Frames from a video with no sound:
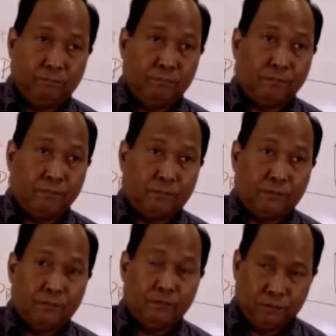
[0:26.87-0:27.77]
No,
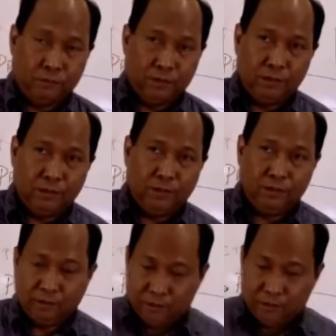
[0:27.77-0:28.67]
the
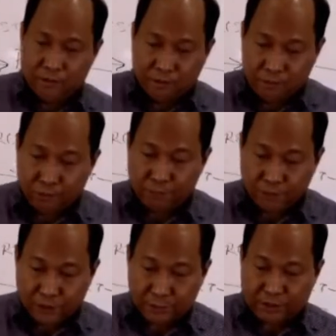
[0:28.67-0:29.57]
new
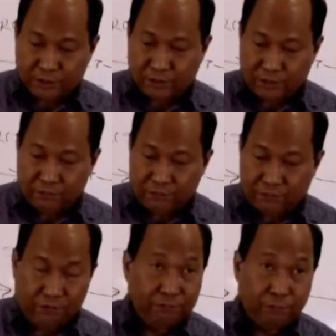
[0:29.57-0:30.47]
perspective of
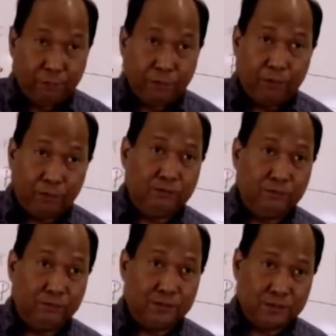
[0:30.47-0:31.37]
Paul,
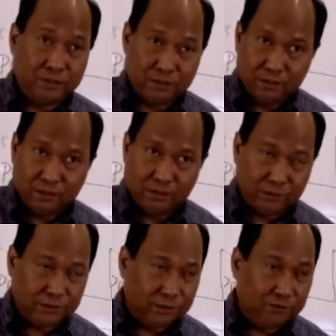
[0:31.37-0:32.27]
which was
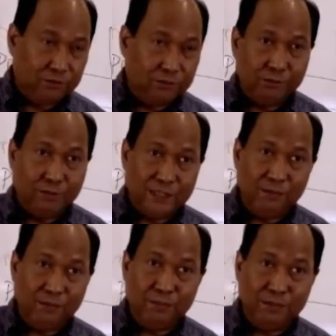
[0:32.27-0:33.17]
introduced by E.P.
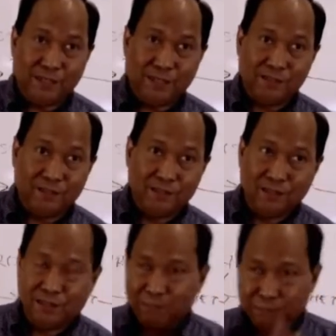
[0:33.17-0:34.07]
Sanders and then
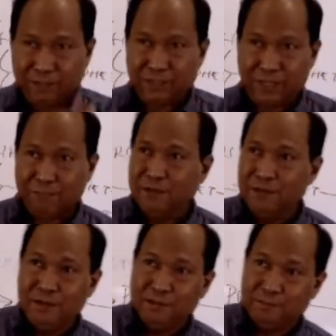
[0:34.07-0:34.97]
picked up by
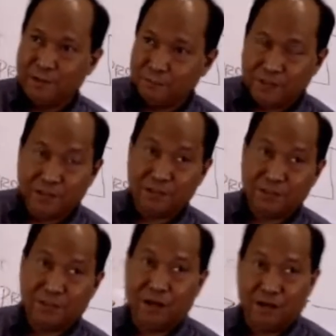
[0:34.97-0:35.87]
many scholars,